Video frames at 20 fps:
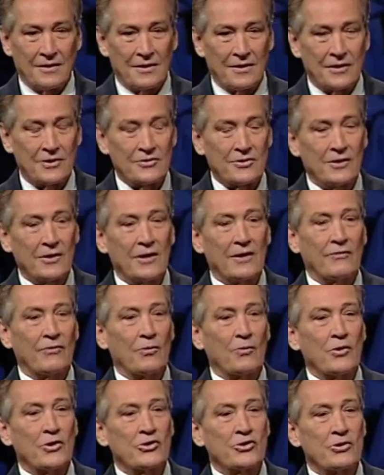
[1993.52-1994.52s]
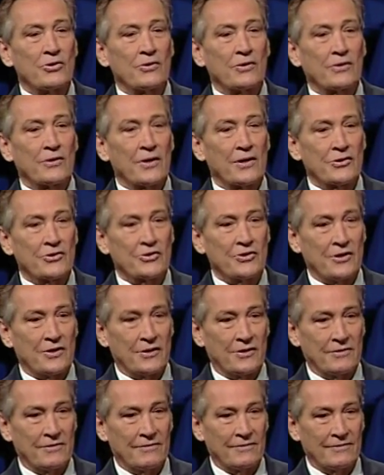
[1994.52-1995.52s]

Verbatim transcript: is the love that we're showing to our son.